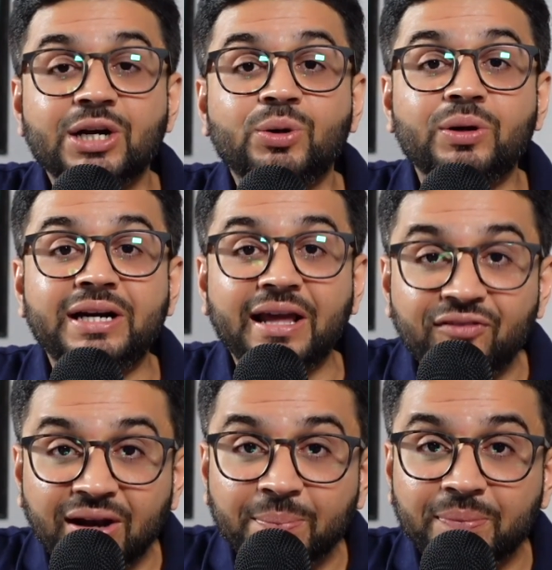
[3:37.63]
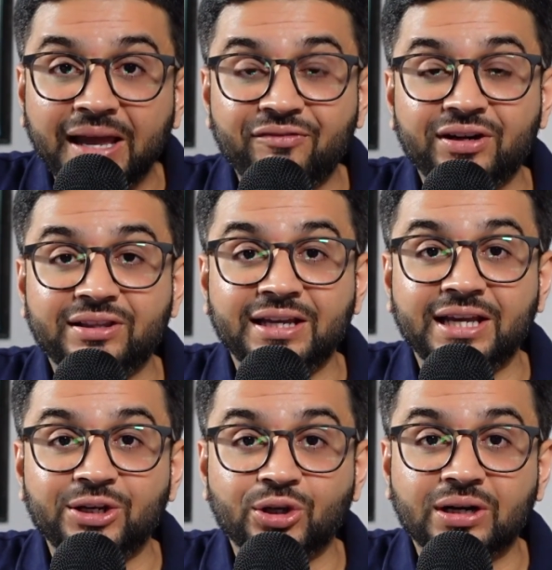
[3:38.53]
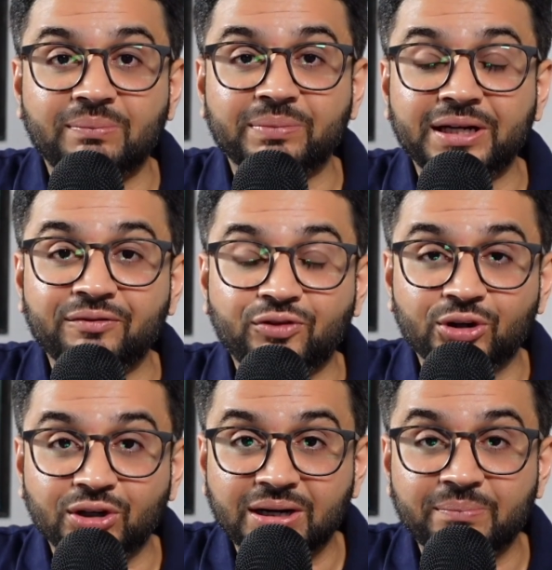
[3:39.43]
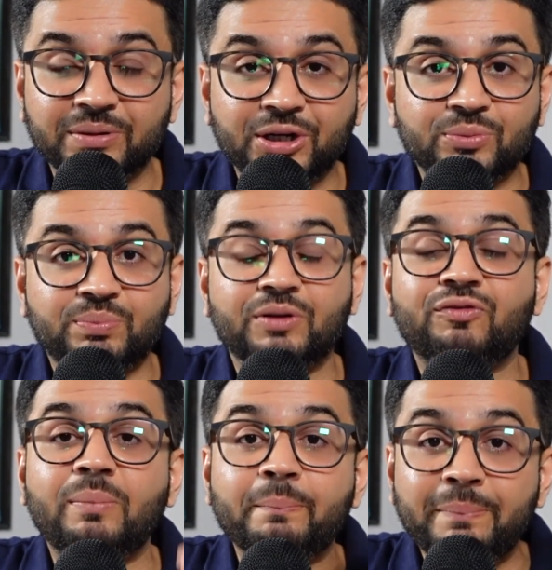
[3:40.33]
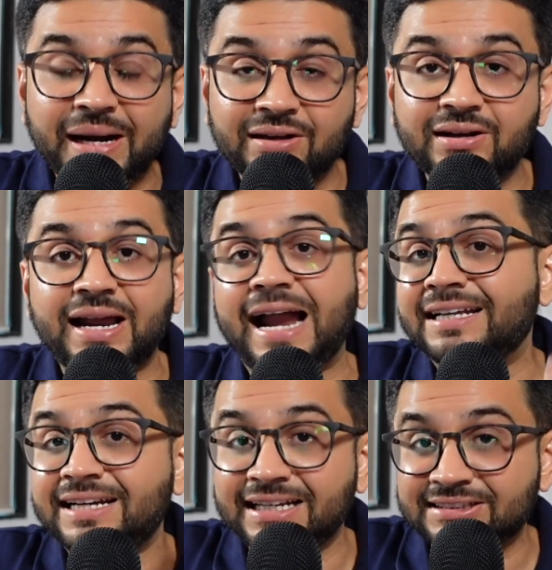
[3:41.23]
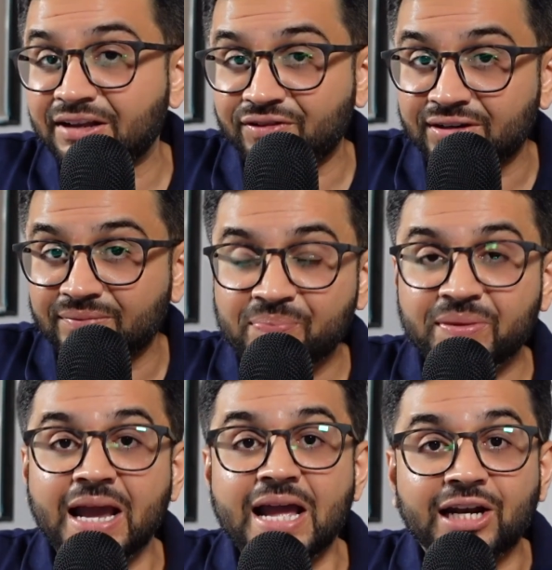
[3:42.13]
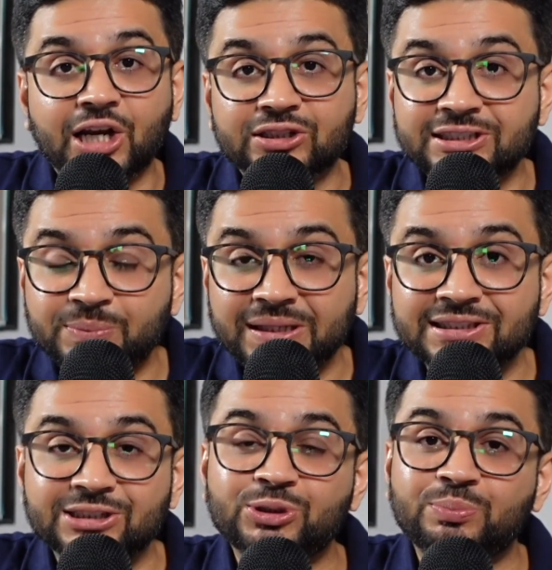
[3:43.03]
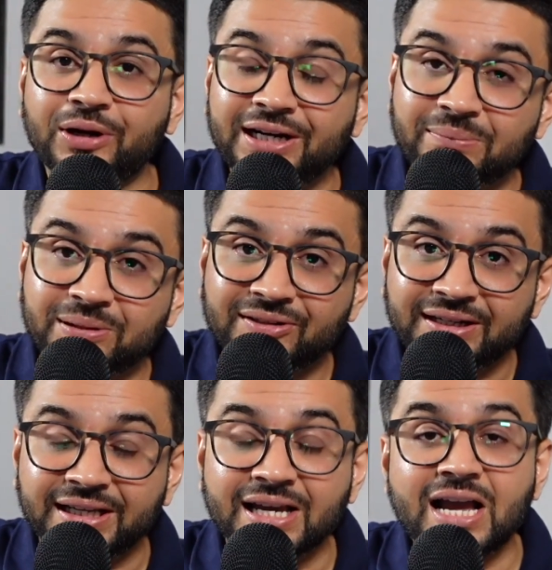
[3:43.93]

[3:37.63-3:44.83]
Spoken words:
to develop everything in your company for your company to perform better at the next level. Now, this brings us to point number 3.